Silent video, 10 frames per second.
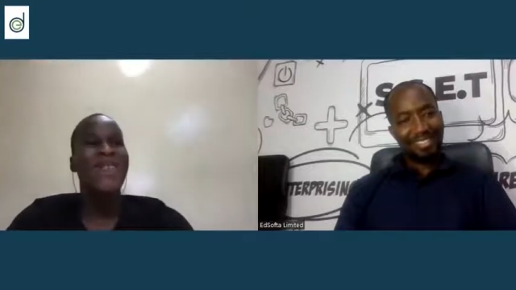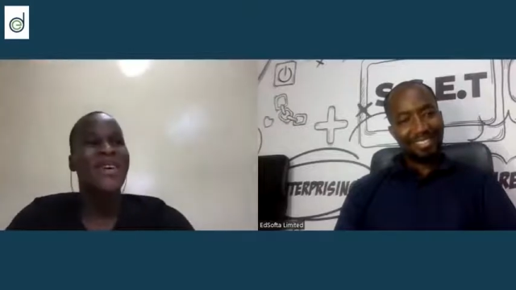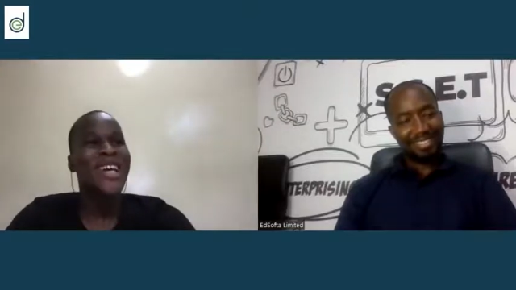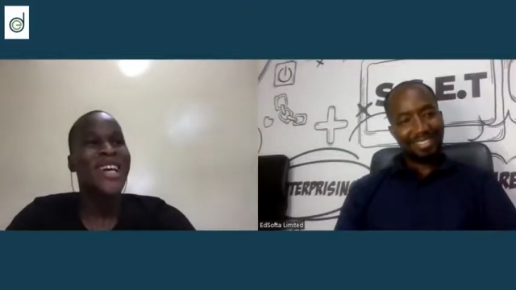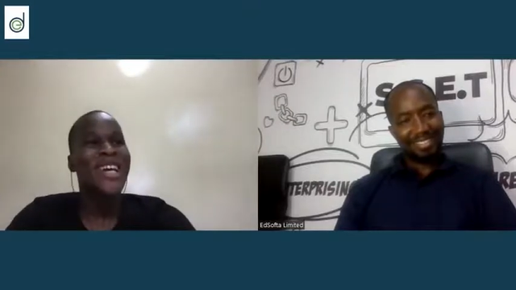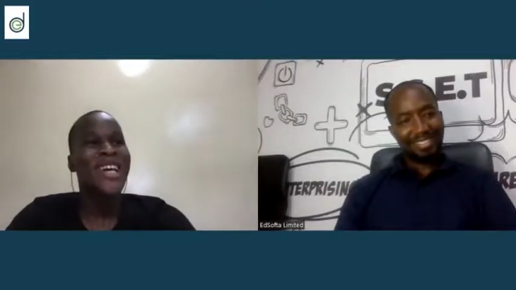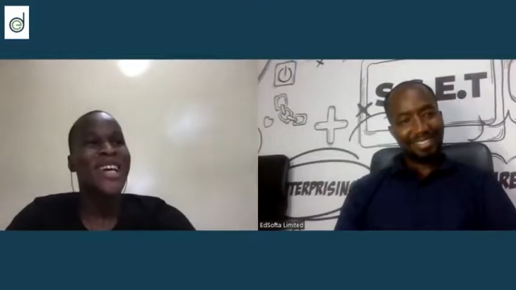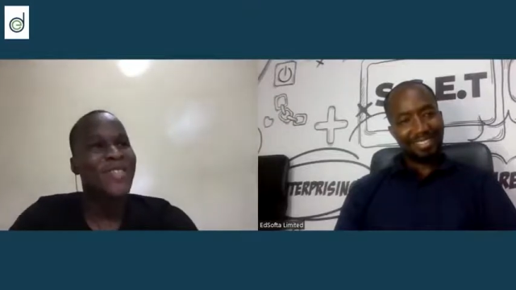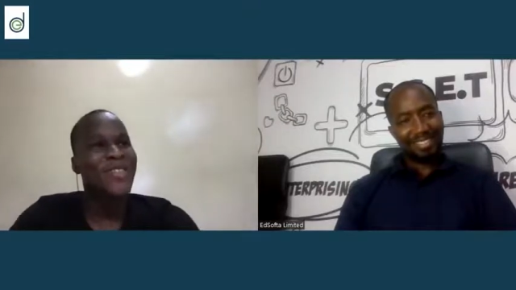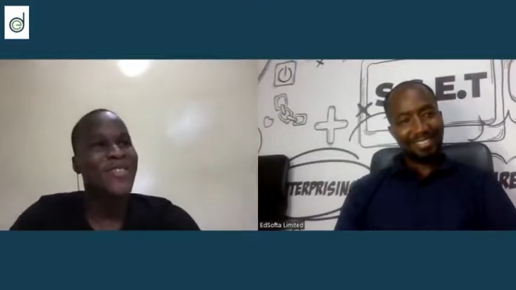Speaker 1: But yeah, it
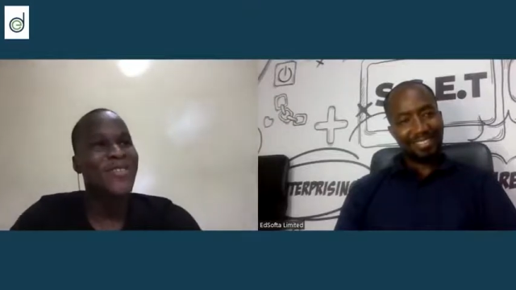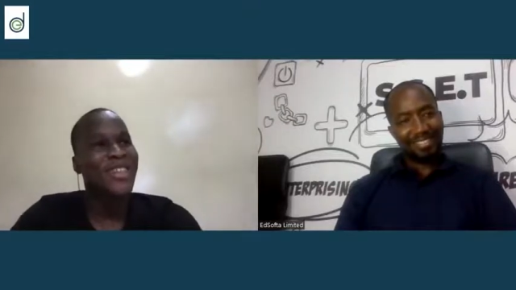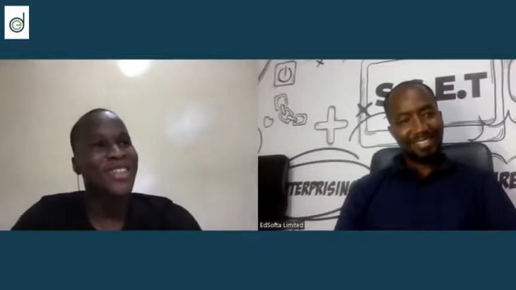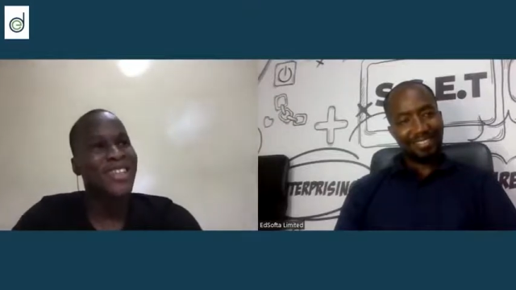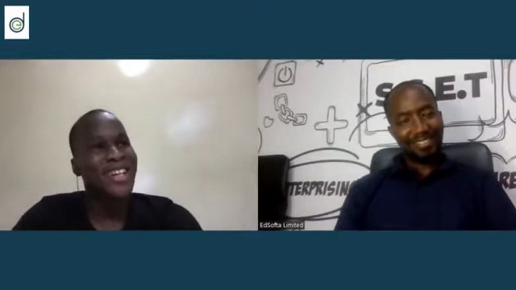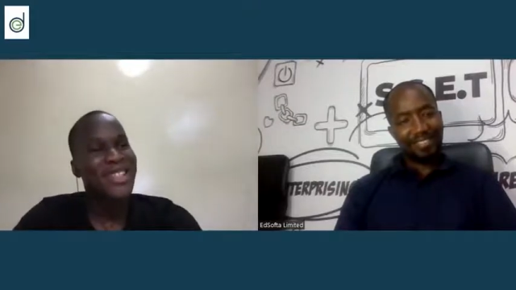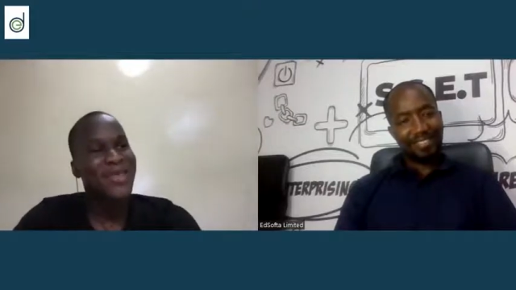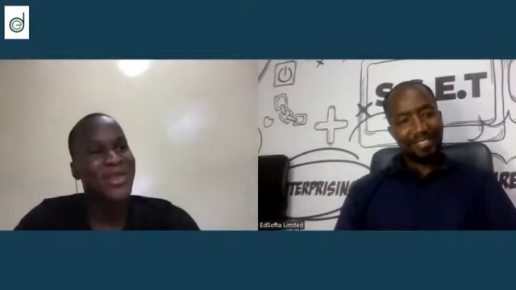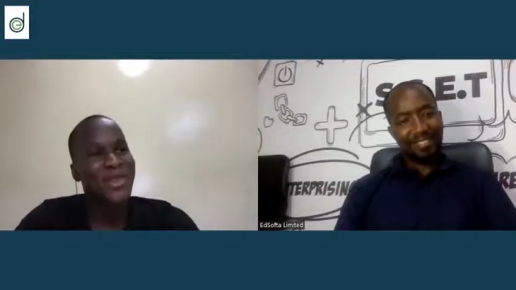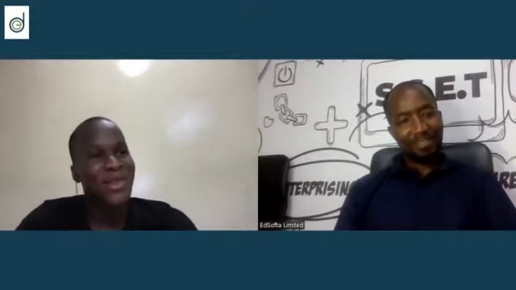was, it was fun. It
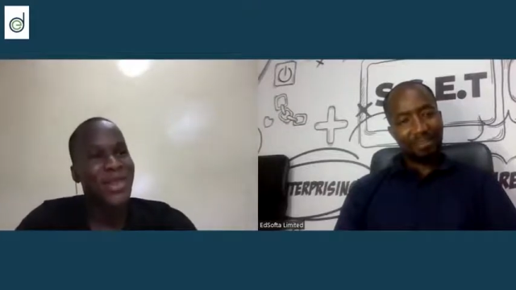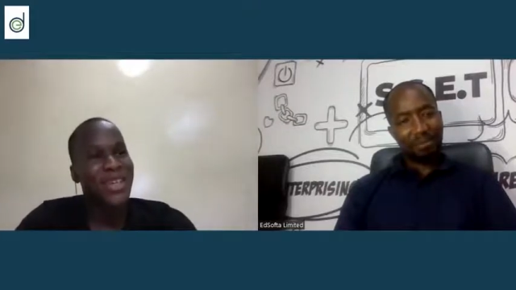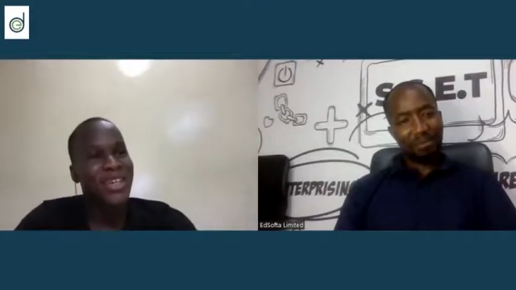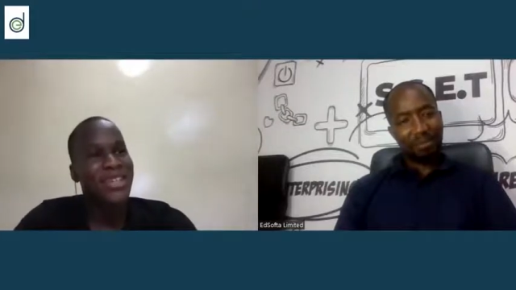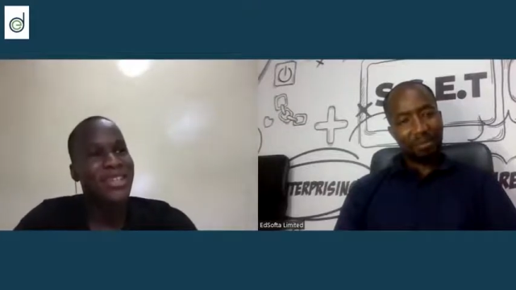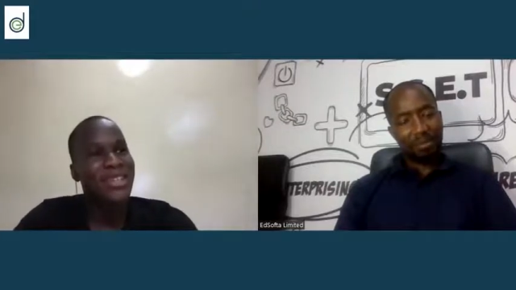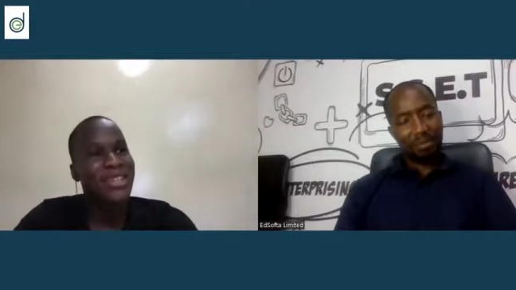lasted for three days.